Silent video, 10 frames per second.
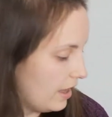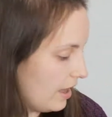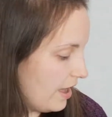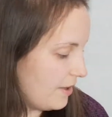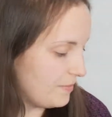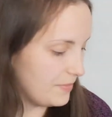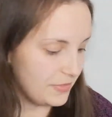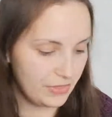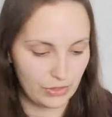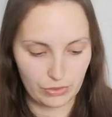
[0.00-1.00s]

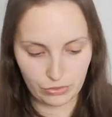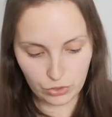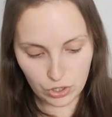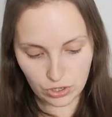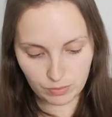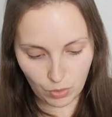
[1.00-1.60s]
The third